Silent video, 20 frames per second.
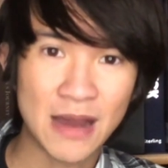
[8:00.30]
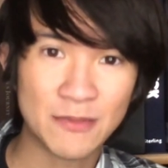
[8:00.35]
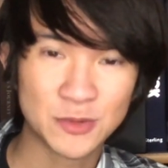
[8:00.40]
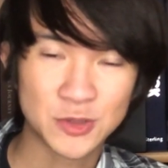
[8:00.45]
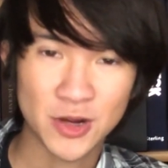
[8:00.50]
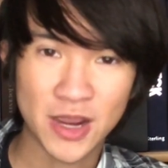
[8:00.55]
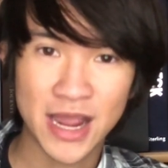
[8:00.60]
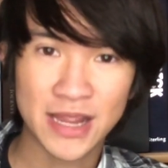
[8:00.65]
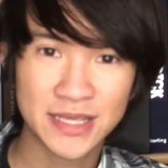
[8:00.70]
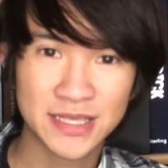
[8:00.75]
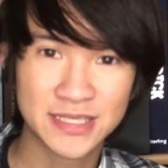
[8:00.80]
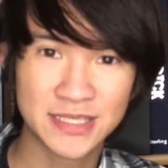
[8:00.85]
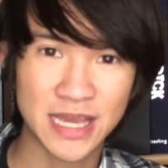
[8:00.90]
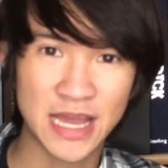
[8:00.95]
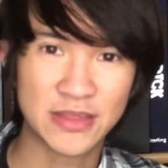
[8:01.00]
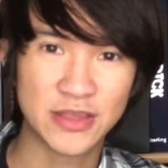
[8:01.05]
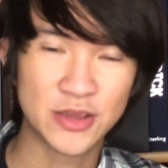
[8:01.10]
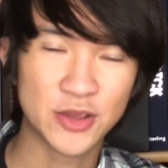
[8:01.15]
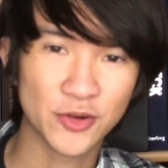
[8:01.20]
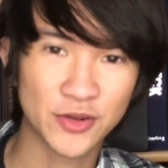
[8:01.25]
I'm trying to
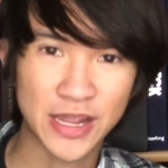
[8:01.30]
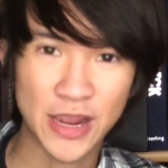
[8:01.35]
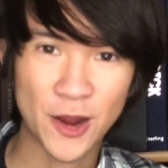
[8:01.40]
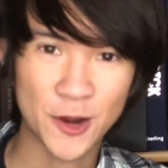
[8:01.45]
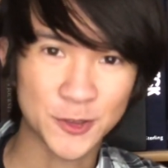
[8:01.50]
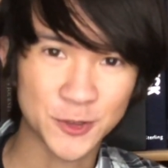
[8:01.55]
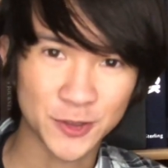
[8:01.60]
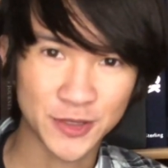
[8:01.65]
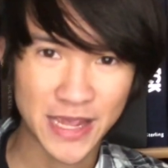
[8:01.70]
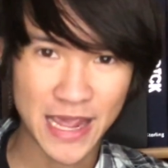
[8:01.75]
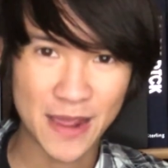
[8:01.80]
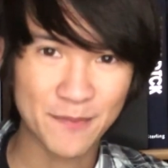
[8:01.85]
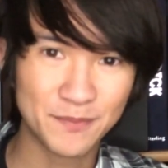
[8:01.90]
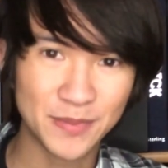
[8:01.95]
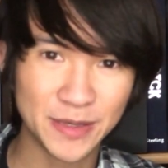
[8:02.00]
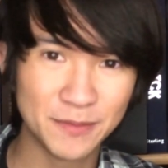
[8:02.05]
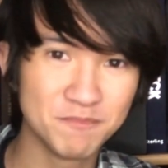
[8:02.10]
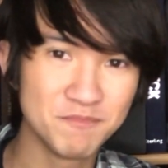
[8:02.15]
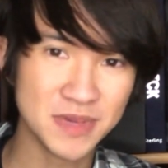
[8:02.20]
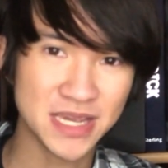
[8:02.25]
say that your character can't
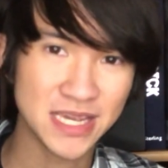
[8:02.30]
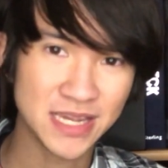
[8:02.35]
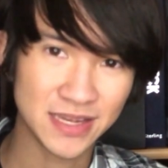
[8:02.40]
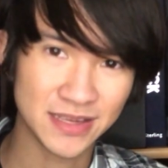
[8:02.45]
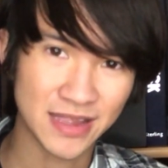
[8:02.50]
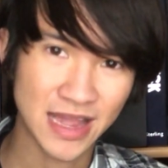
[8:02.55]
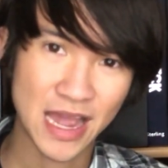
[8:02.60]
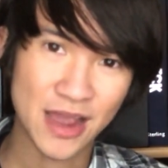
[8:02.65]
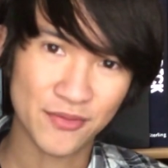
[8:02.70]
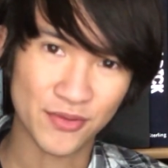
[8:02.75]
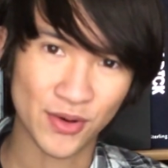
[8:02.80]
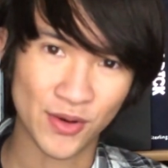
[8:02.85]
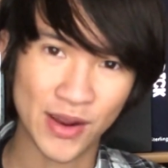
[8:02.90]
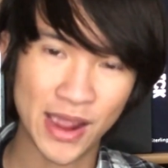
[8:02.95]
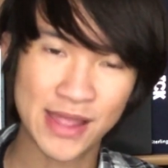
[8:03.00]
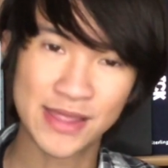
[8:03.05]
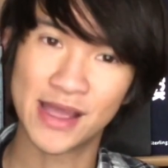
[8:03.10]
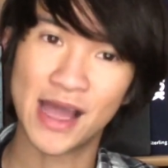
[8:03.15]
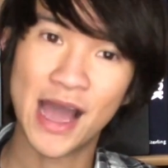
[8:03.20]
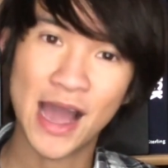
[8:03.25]
be mean ever,
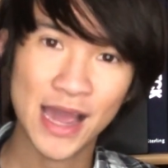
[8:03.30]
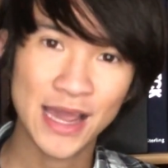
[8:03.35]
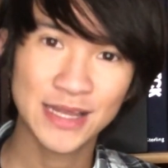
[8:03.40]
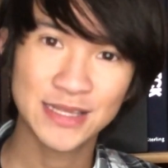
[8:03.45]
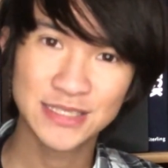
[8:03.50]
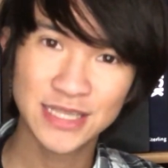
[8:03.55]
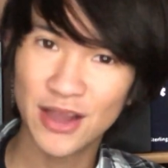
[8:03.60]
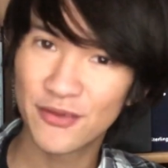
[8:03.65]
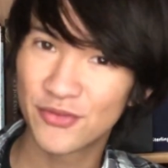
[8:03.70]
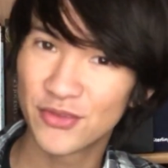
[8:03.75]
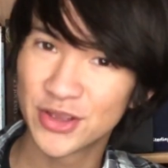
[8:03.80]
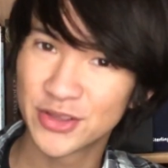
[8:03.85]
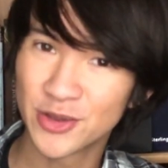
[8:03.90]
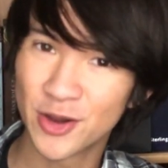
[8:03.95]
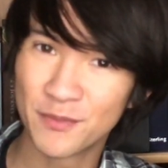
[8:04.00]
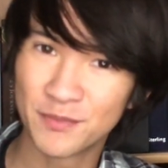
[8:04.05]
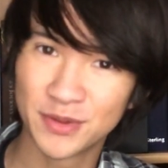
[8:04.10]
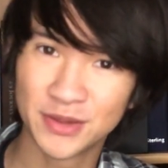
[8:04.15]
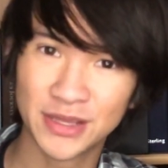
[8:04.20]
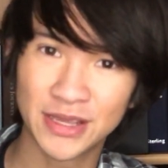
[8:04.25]
and I definitely
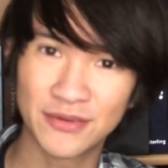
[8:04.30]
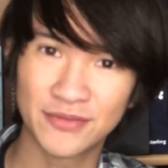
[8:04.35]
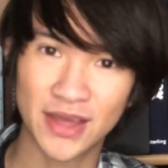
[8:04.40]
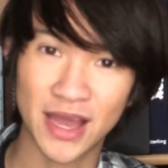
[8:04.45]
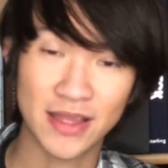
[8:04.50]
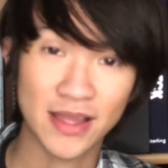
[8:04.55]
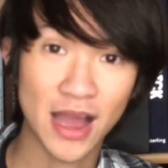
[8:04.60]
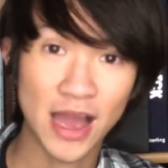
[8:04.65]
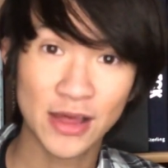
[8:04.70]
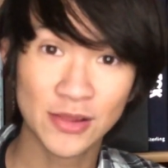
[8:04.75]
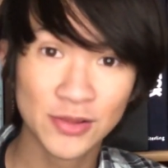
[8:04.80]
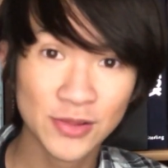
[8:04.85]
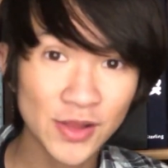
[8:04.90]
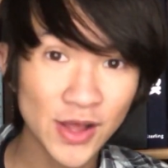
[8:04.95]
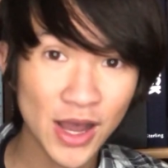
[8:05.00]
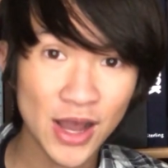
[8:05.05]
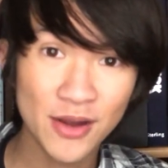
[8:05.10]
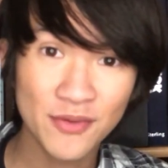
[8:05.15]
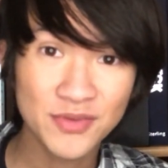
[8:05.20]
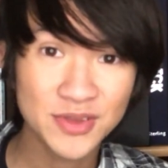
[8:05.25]
don't believe that. I
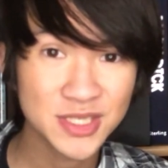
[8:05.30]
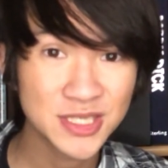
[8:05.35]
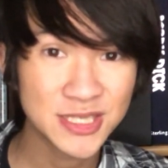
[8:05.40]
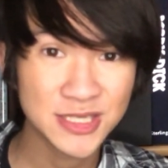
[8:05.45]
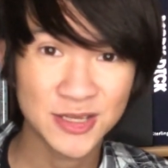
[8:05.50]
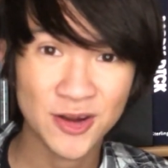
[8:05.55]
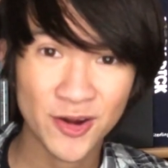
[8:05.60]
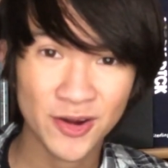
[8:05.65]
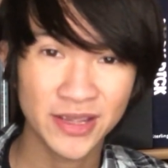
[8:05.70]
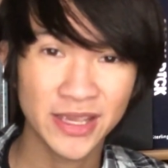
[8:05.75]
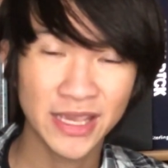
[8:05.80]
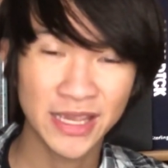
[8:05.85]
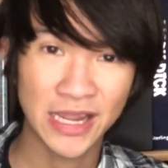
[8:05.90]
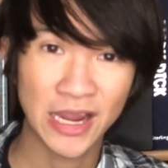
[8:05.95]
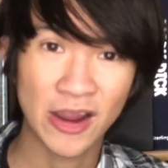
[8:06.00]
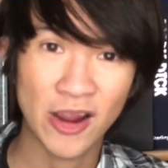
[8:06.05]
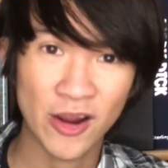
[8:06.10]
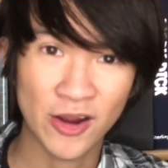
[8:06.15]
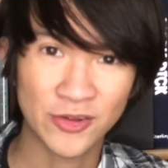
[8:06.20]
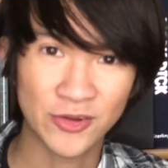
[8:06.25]
love snarky
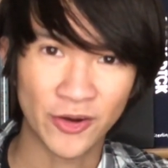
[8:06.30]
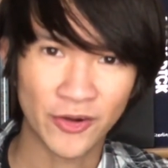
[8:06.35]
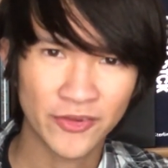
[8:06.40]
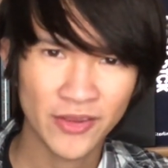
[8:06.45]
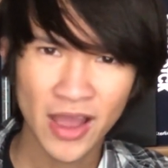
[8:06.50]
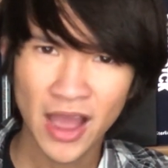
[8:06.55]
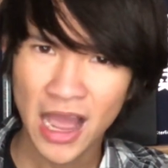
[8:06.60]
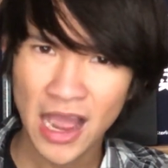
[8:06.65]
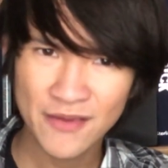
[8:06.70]
characters.